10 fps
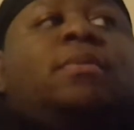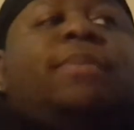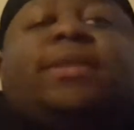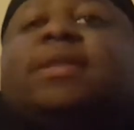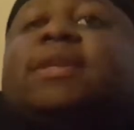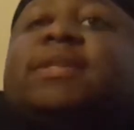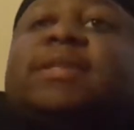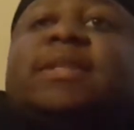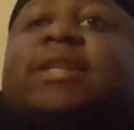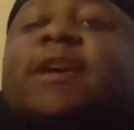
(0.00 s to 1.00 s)
But
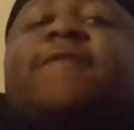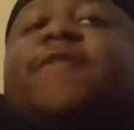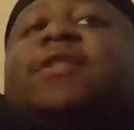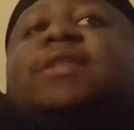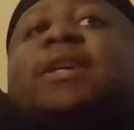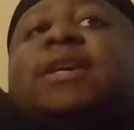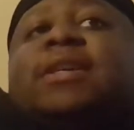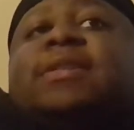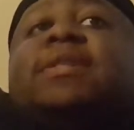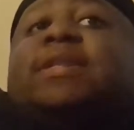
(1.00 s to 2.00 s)
the difference
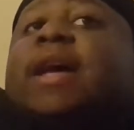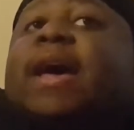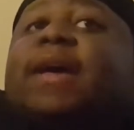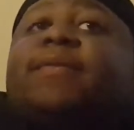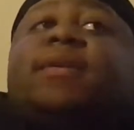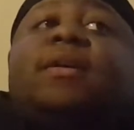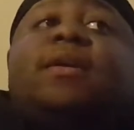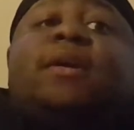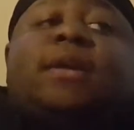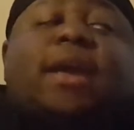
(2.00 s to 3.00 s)
is that
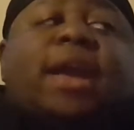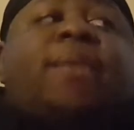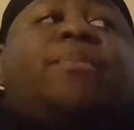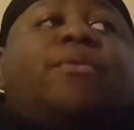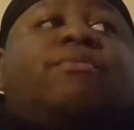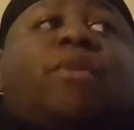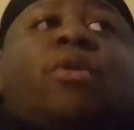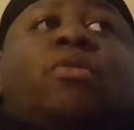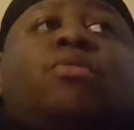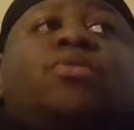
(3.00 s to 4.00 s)
Amber
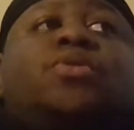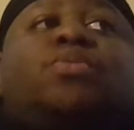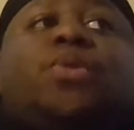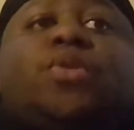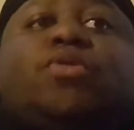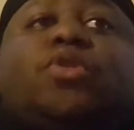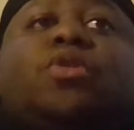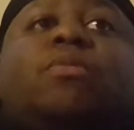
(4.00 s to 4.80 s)
Rose will